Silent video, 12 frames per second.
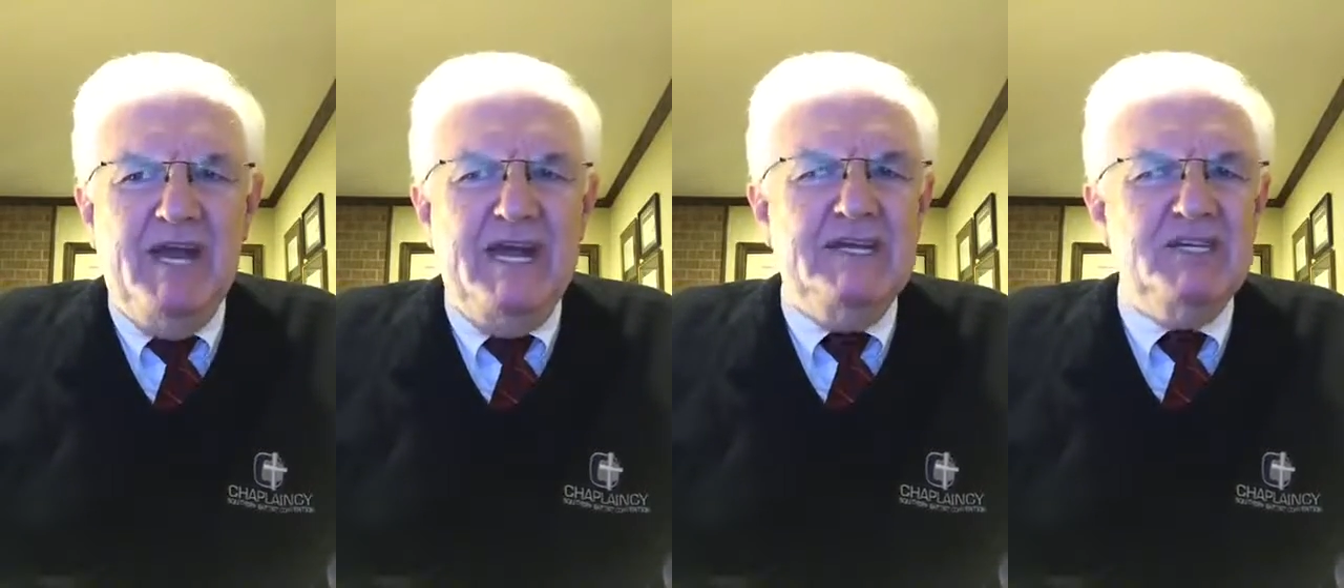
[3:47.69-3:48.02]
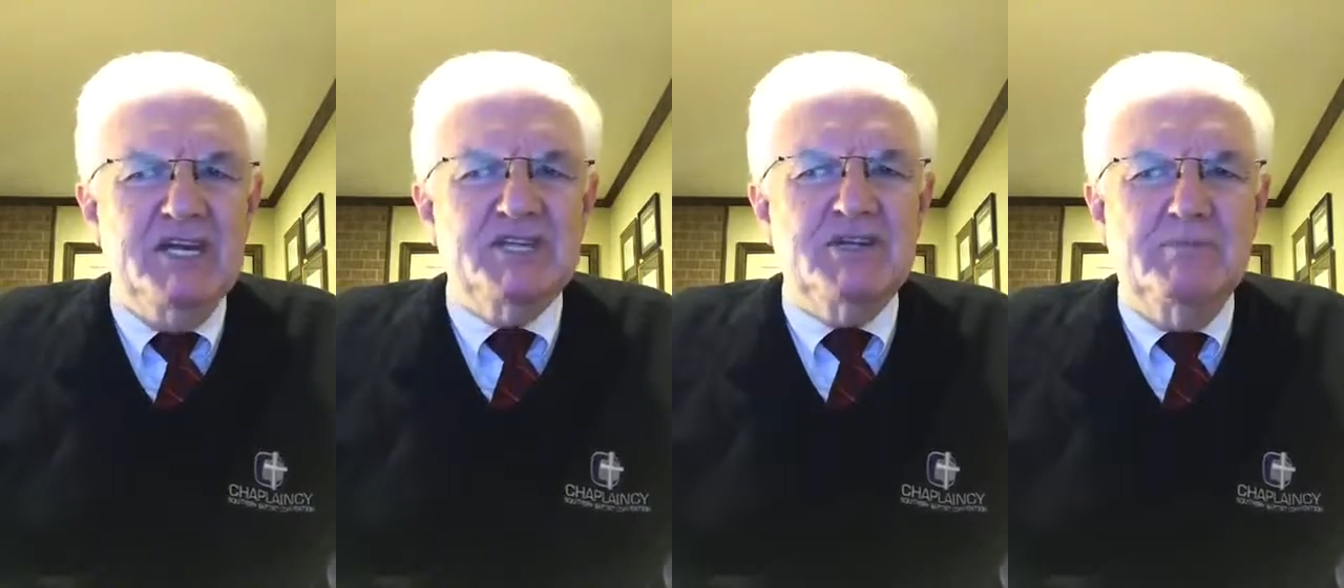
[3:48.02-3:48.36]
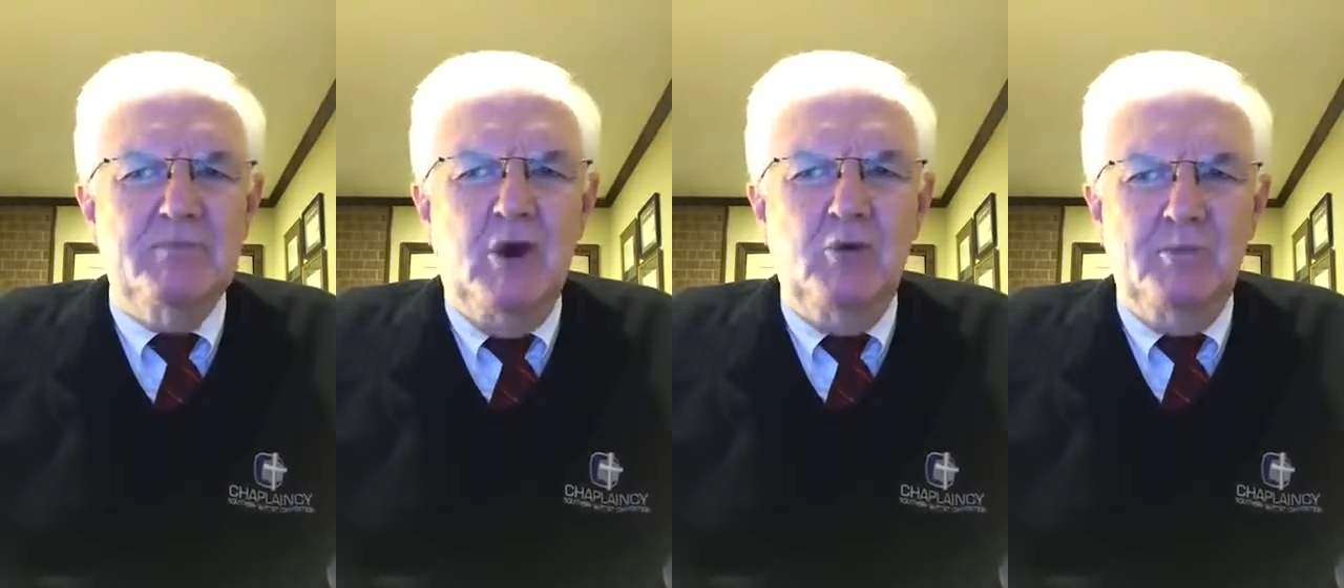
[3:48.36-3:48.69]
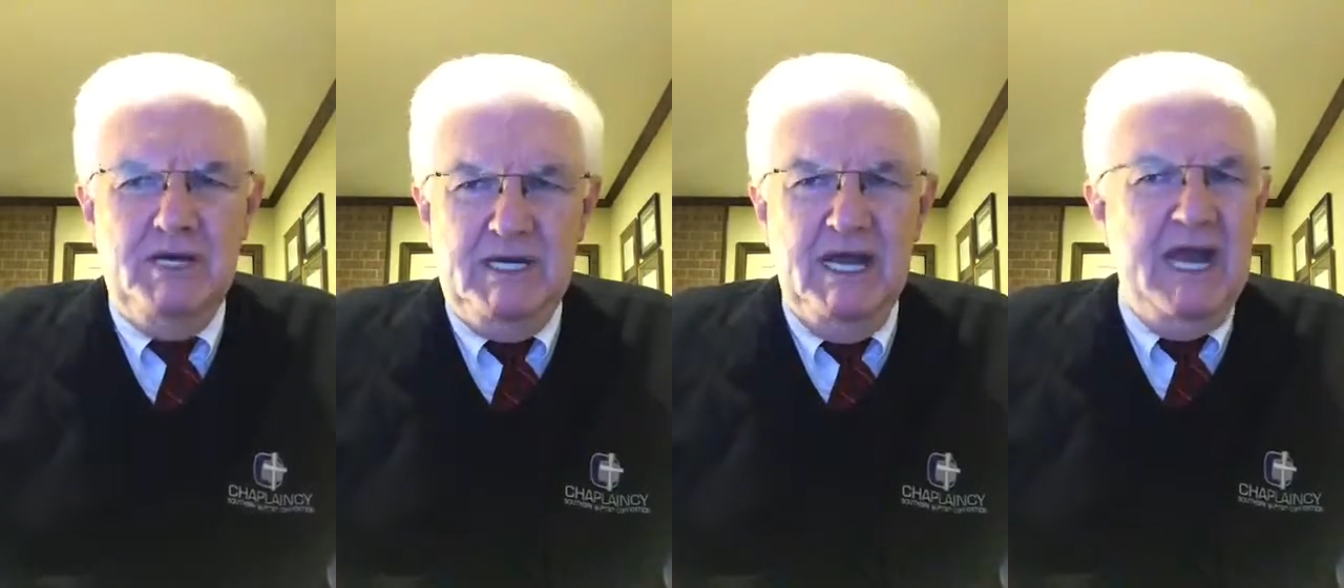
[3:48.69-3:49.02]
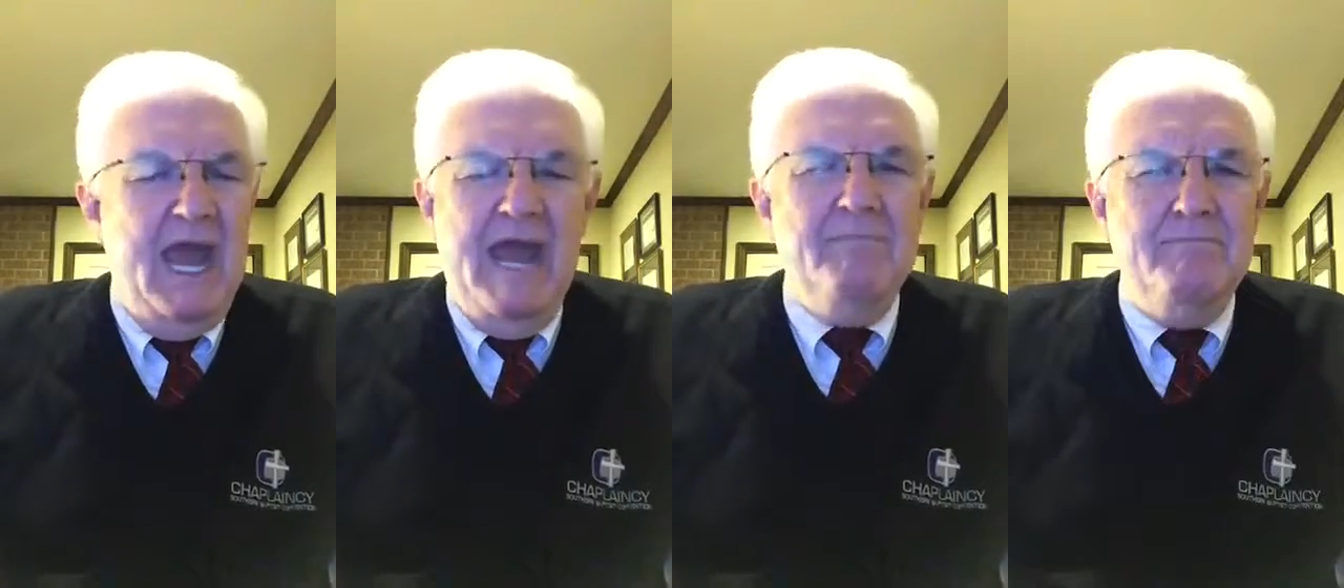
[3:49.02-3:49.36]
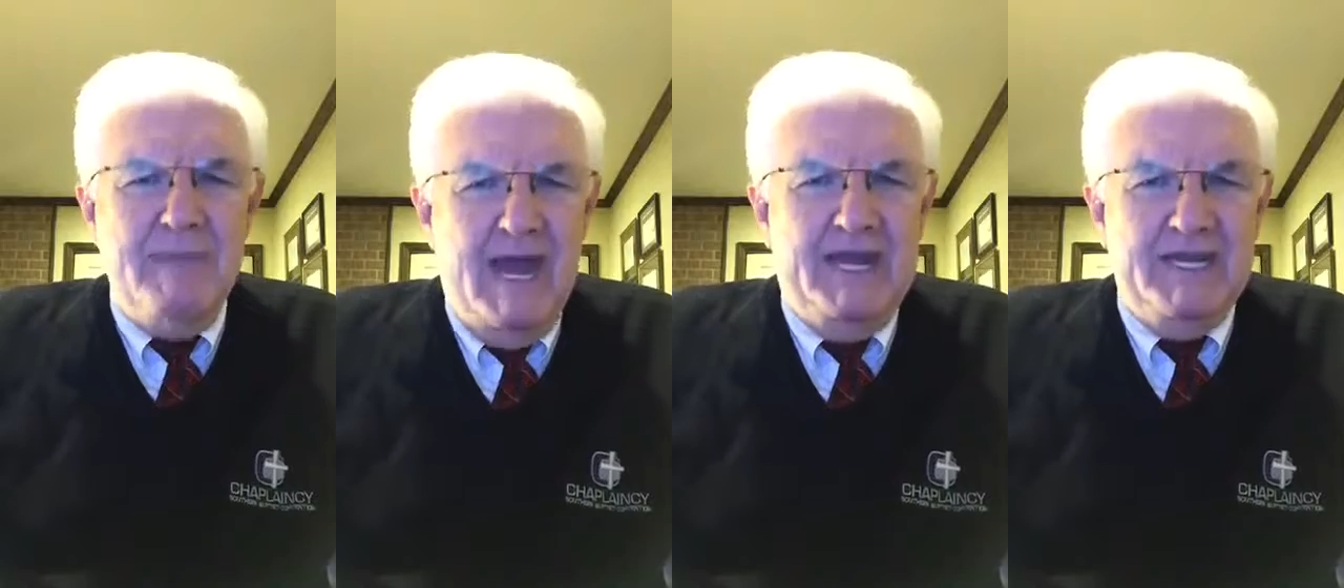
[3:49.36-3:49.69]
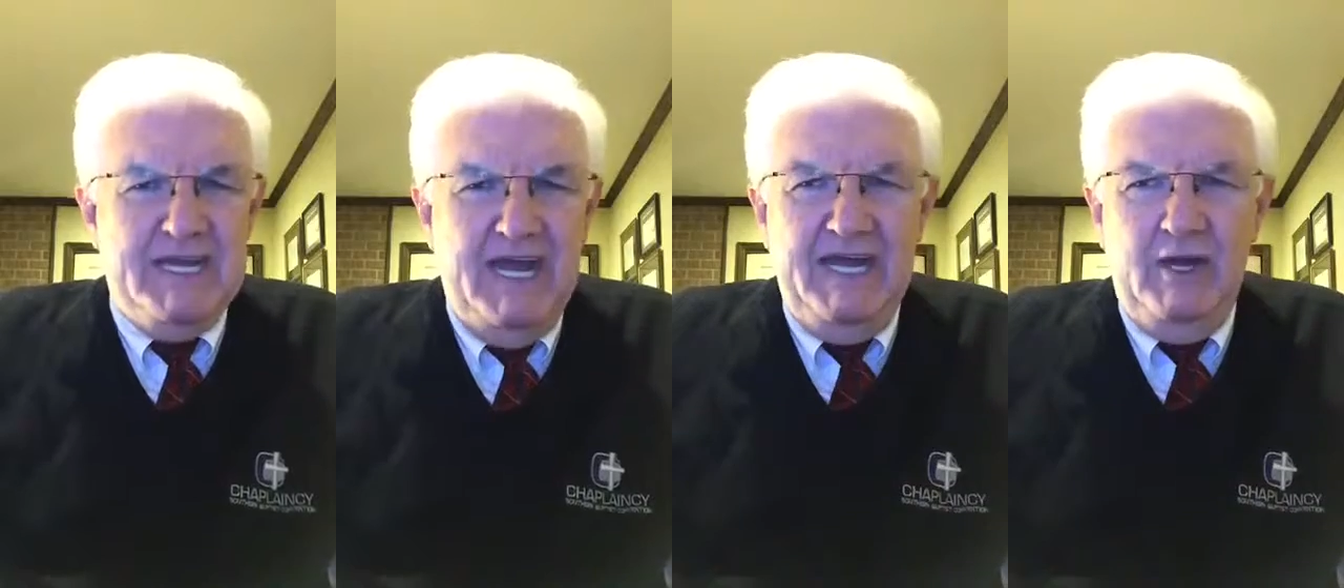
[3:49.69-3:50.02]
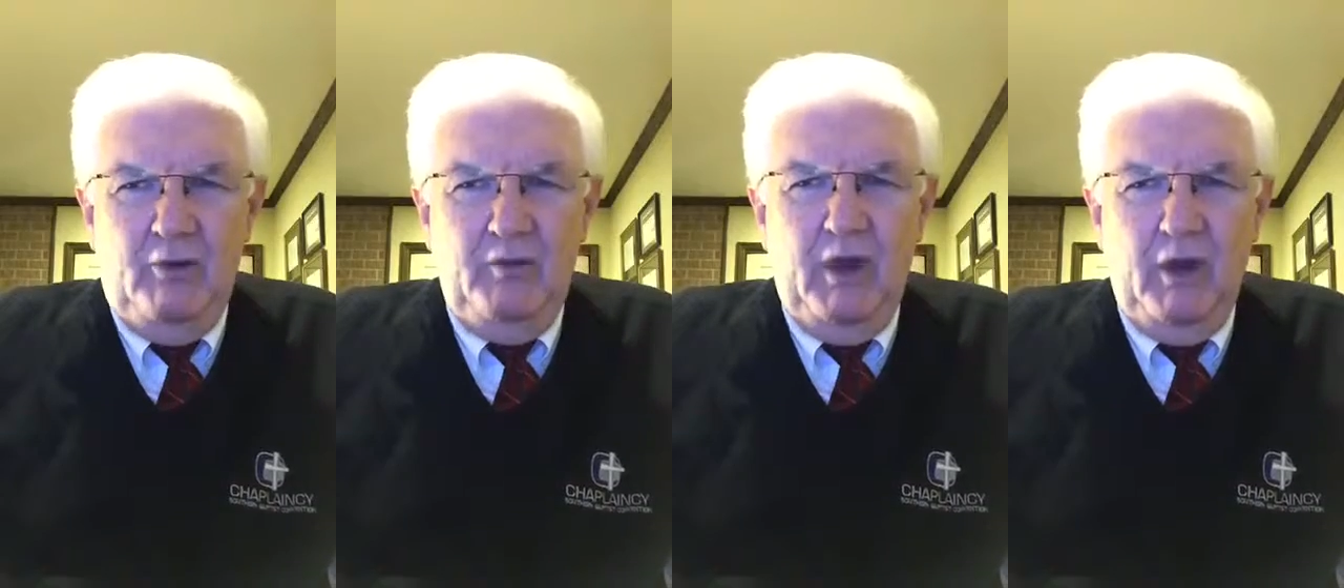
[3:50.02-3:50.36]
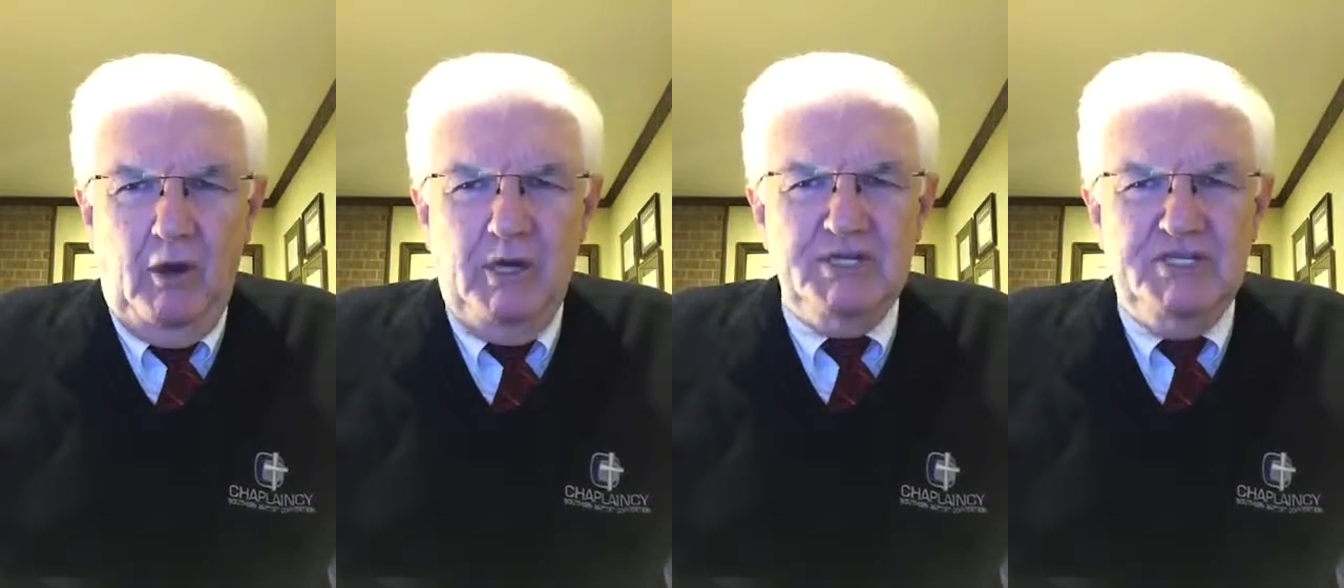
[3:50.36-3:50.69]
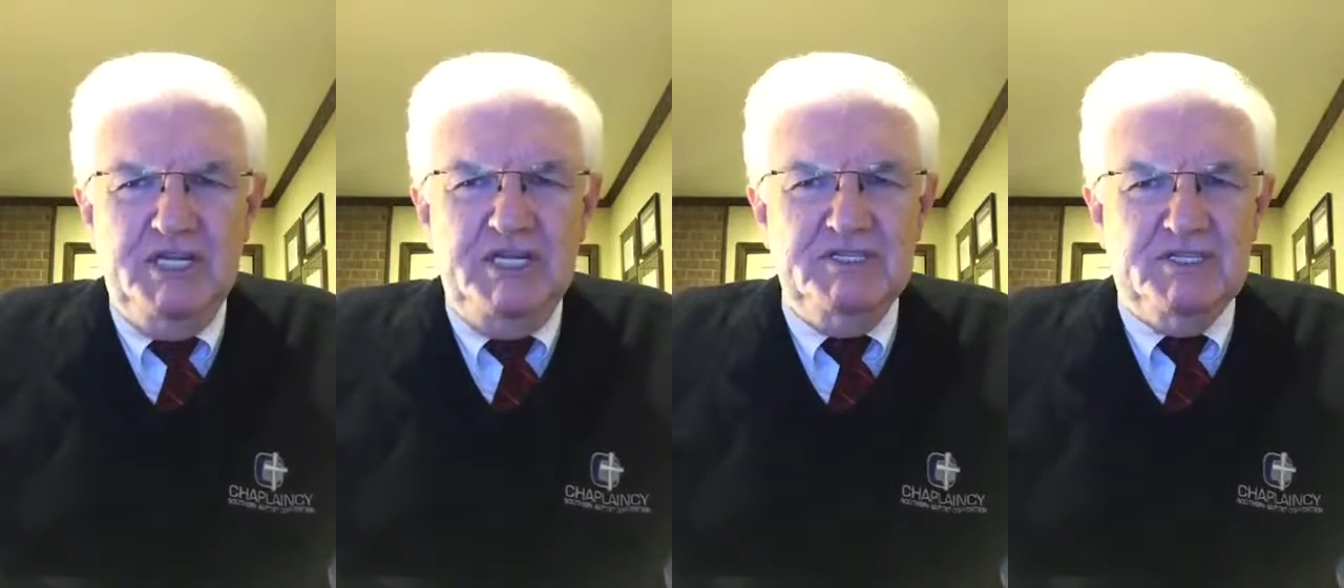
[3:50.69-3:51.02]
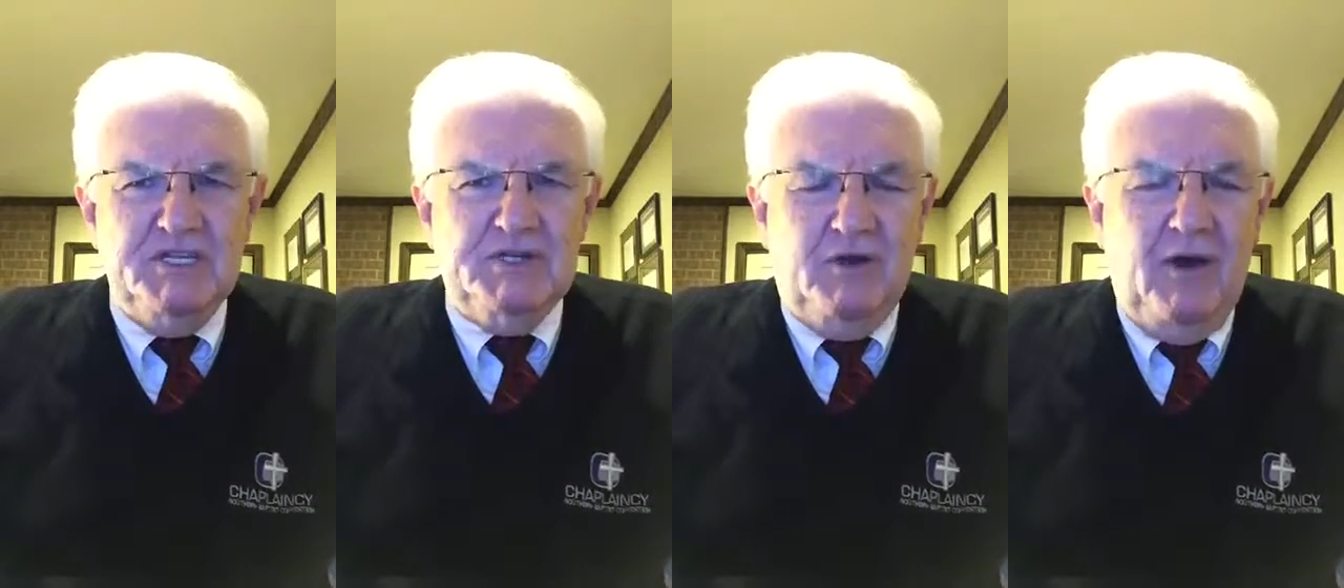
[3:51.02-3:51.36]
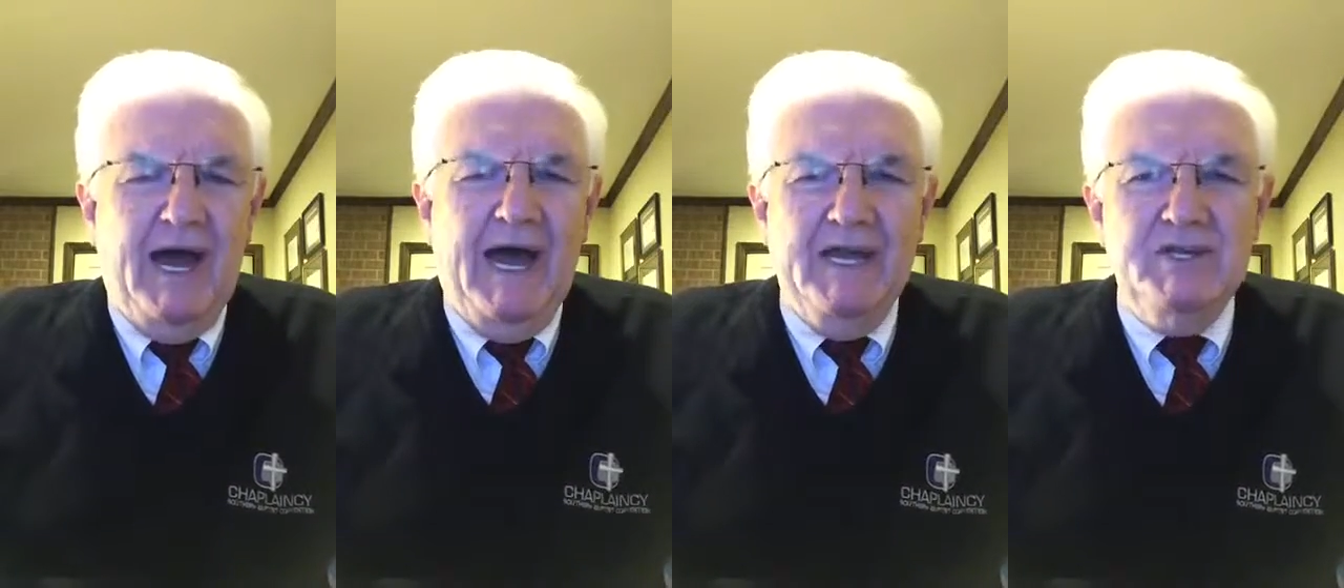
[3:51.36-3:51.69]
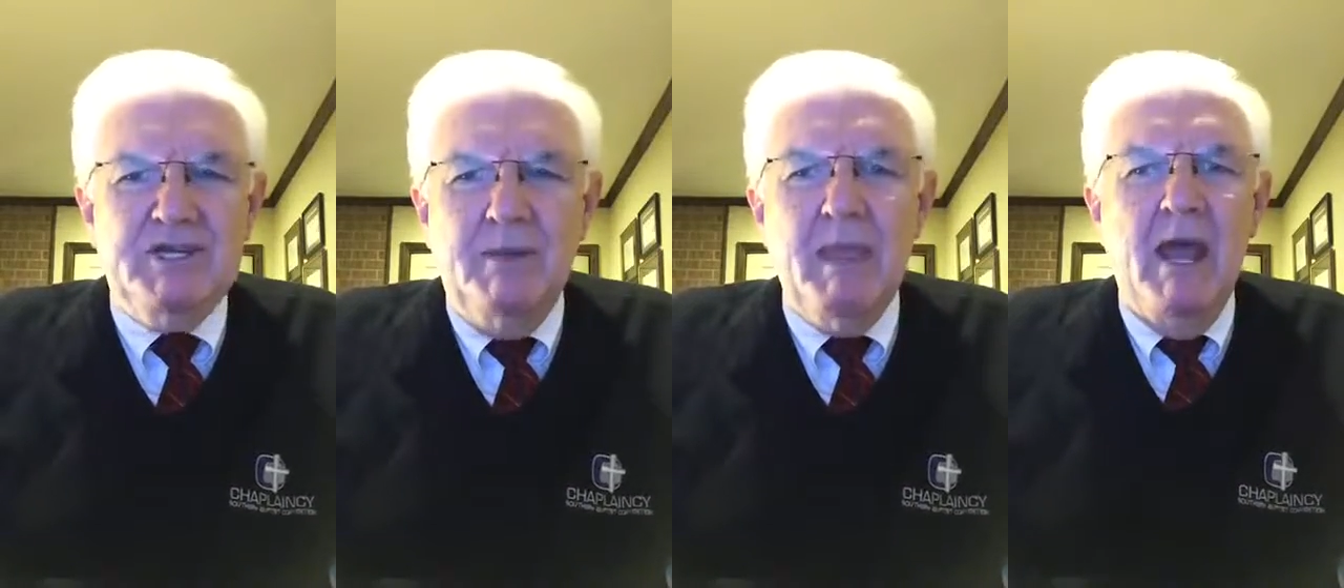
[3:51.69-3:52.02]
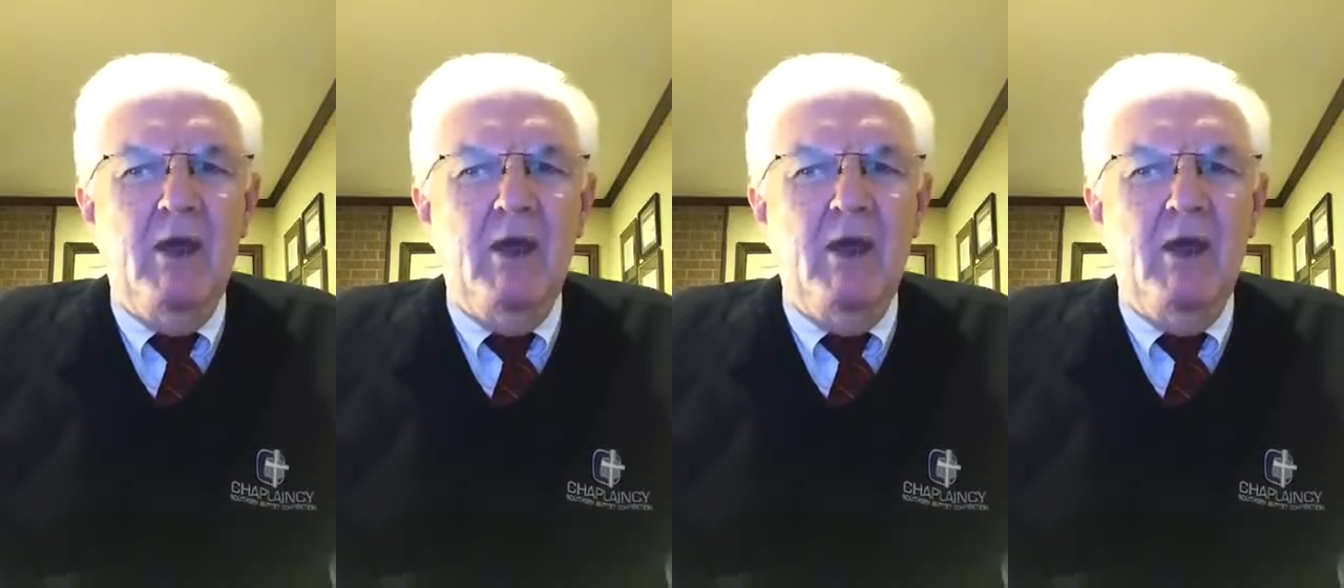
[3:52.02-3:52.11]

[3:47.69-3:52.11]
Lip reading: take just a moment and meditate on the Lord Jesus Christ.